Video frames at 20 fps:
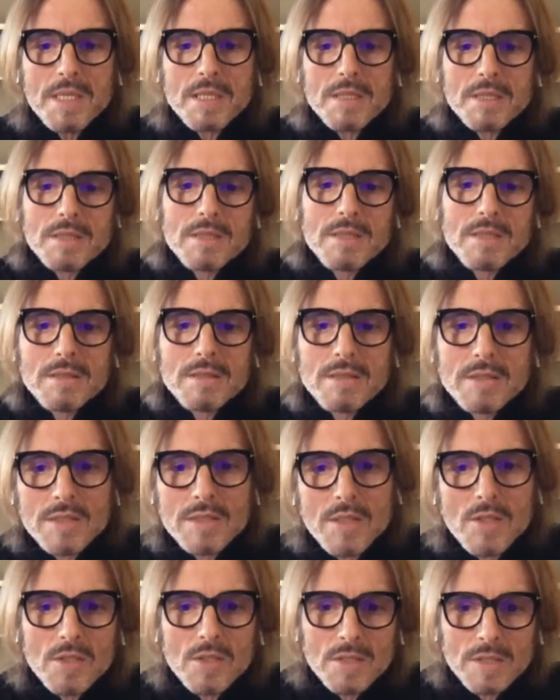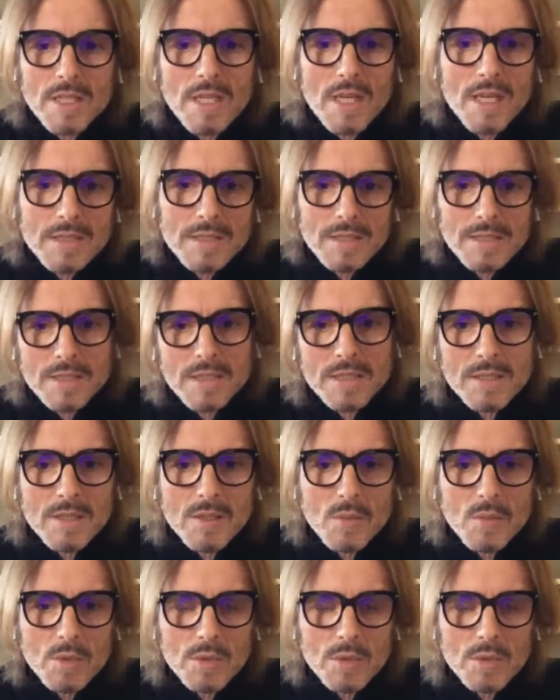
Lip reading: I think it's the biggest,